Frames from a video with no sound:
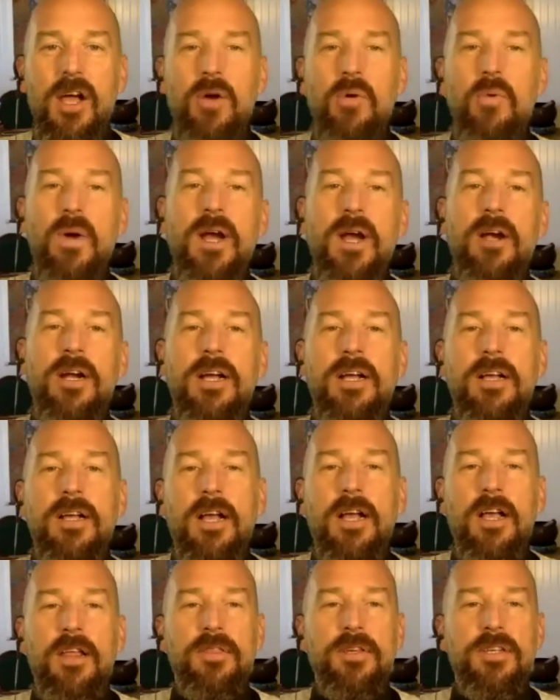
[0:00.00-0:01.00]
Where
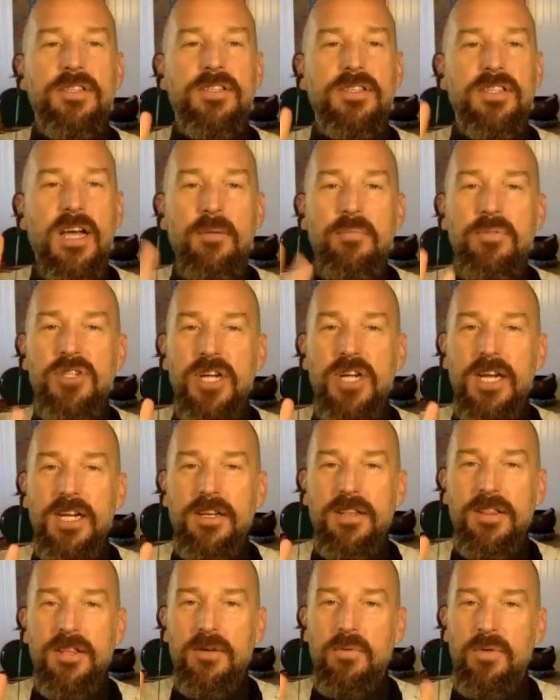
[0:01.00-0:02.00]
the subject,
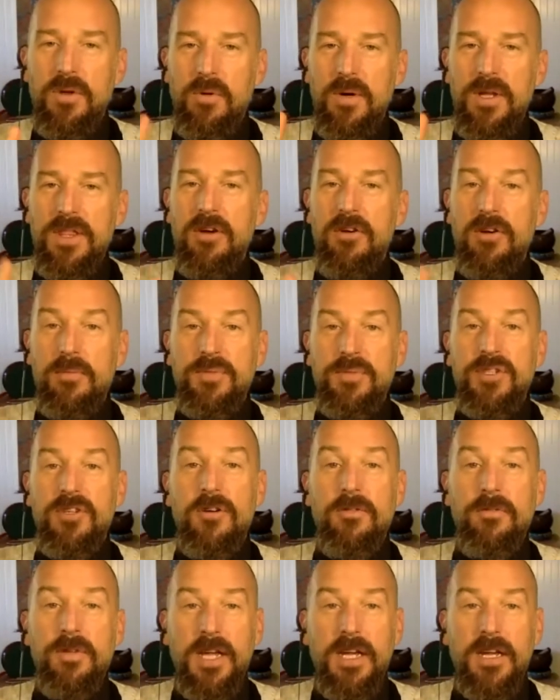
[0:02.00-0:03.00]
the one they're
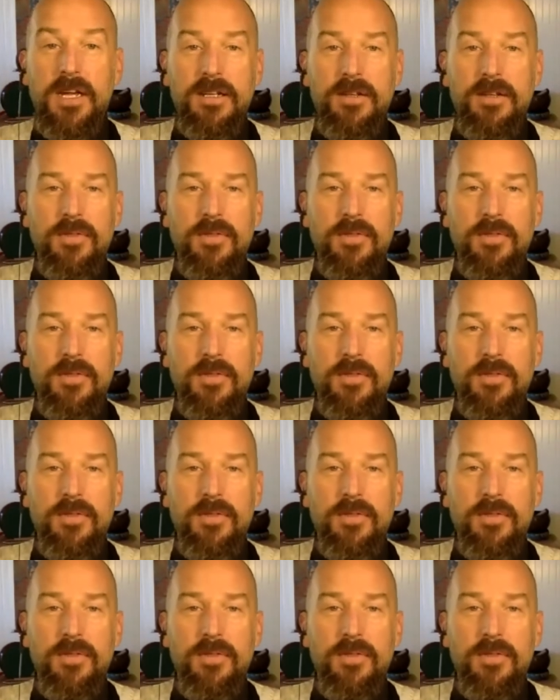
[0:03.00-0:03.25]
observing,